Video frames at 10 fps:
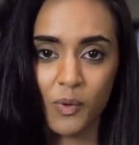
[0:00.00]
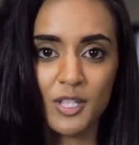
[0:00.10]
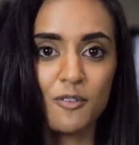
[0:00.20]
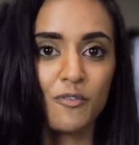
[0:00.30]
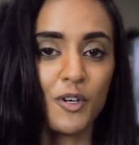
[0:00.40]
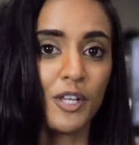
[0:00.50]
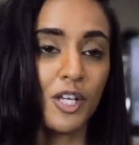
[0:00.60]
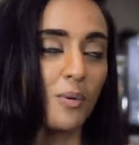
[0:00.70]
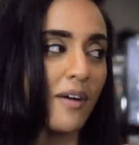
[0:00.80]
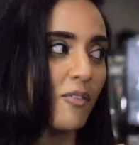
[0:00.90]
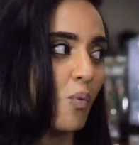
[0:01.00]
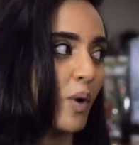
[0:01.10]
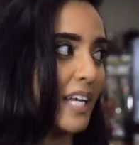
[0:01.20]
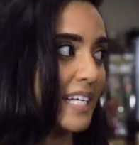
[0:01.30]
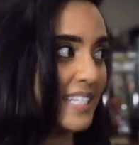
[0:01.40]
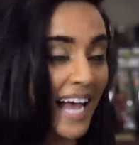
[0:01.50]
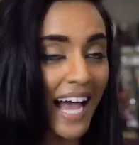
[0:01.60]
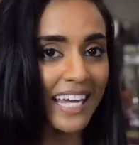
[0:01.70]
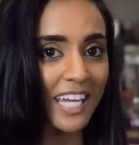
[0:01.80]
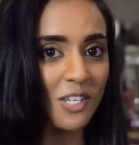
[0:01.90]
Once you feel that you have a winning
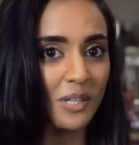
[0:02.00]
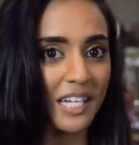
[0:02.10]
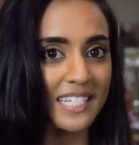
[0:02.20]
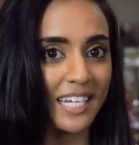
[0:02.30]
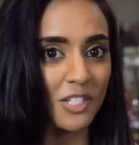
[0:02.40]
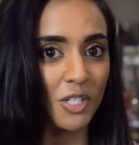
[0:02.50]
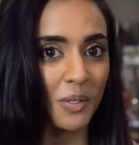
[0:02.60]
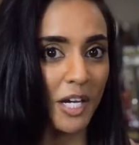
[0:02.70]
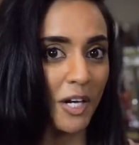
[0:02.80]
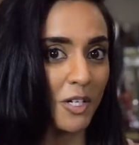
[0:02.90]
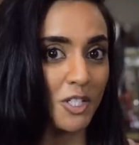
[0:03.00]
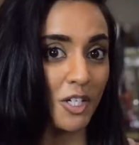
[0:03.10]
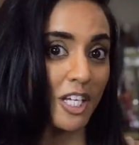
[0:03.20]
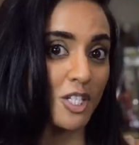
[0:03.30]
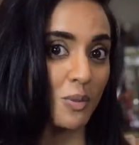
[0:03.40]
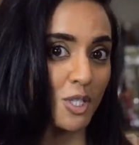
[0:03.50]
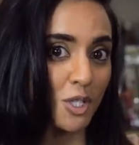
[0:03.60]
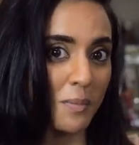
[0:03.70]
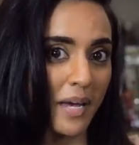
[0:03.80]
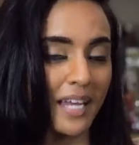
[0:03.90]
deck and you'd like to enter your character into a
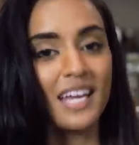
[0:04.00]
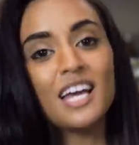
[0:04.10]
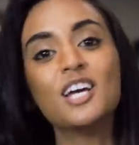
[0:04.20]
tournament,